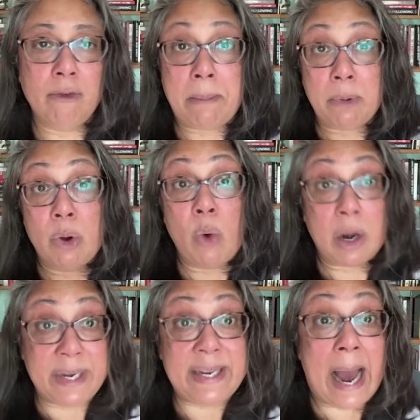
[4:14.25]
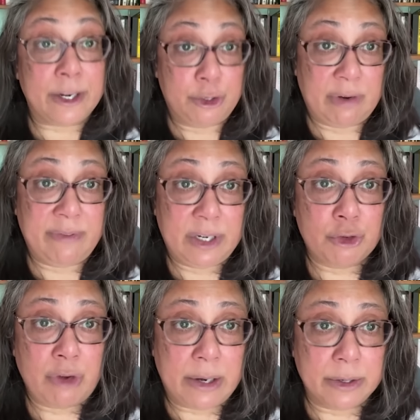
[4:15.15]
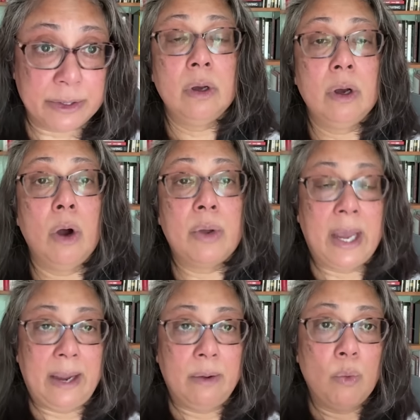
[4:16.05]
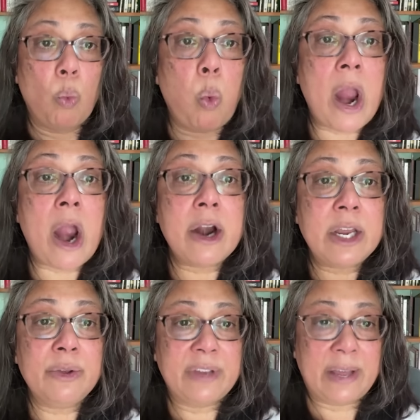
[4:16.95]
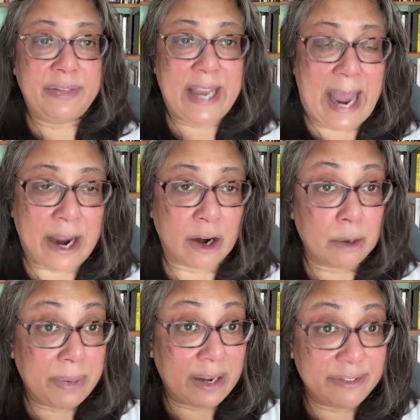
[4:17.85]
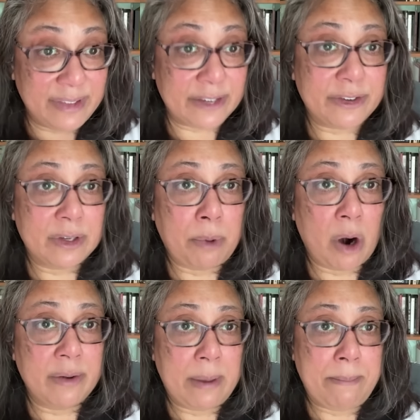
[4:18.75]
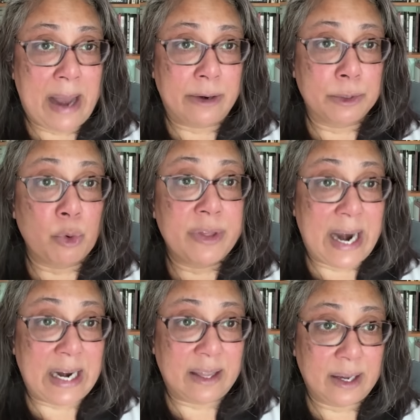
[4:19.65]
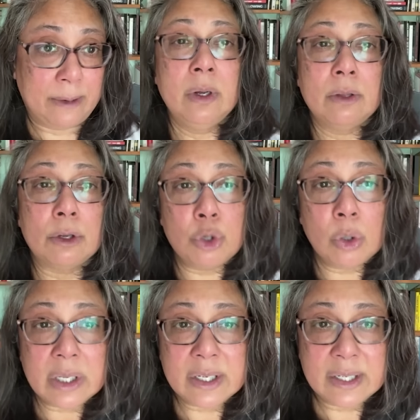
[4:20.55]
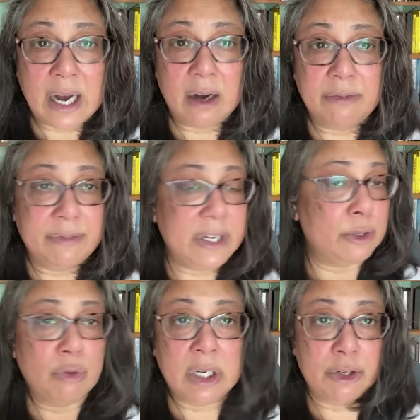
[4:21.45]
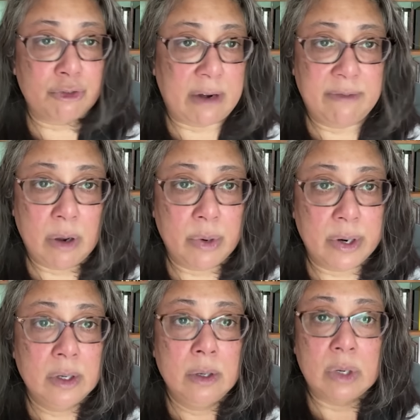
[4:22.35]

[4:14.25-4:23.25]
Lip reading: Remember, we want to be data-driven as traders. Okay, where do you set the anchor? Because this is the part that matters more than anything. The tool itself is really straightforward.